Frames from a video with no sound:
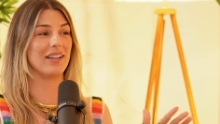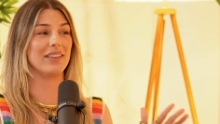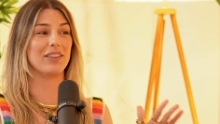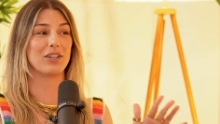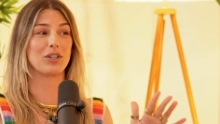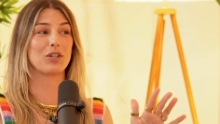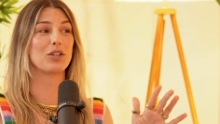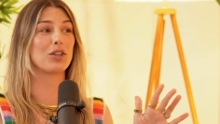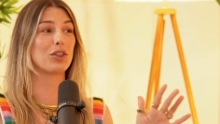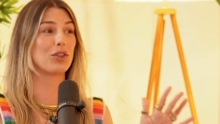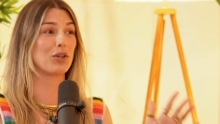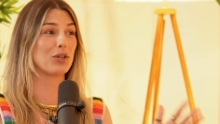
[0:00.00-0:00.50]
They're
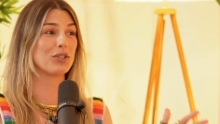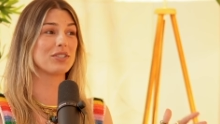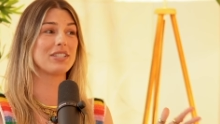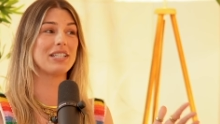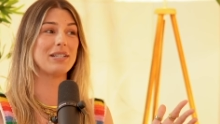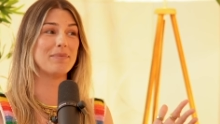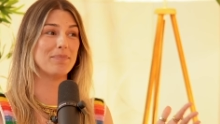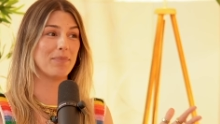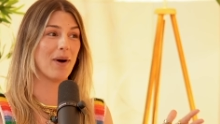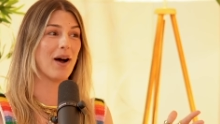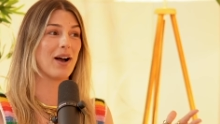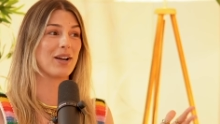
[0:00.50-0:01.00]
13
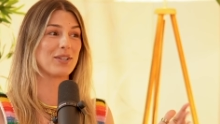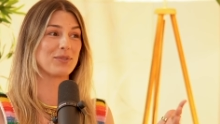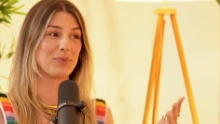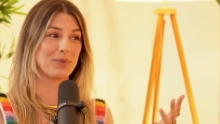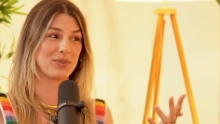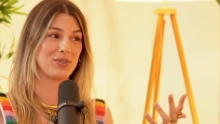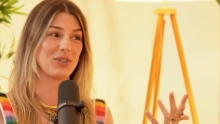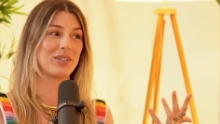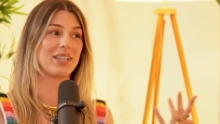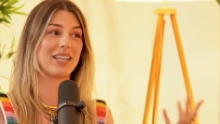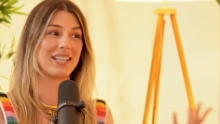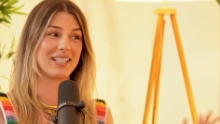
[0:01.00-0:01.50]
bucks, which
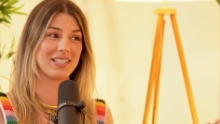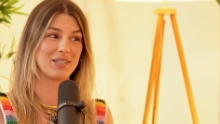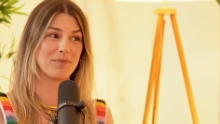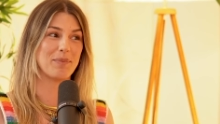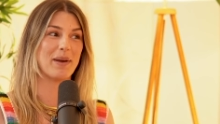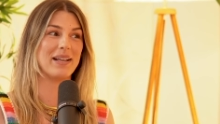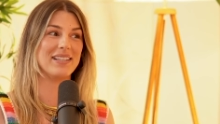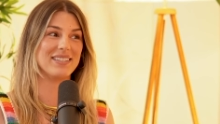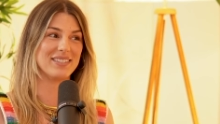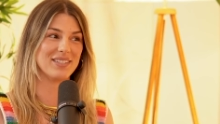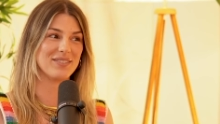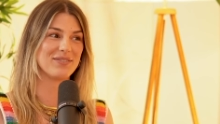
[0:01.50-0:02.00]
like
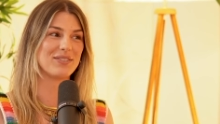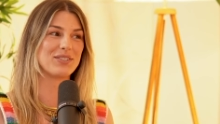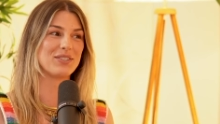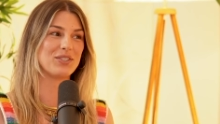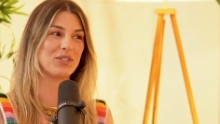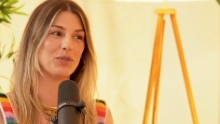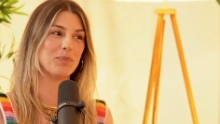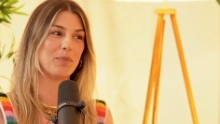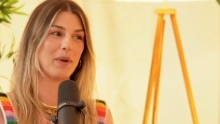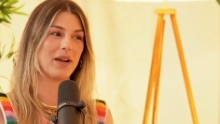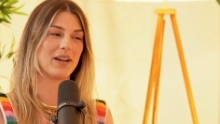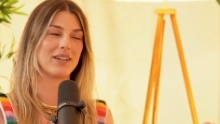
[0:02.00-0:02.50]
expensive for two
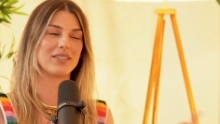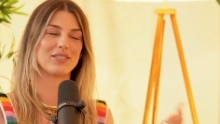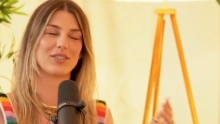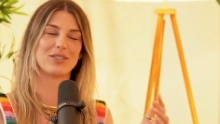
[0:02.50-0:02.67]
pairs.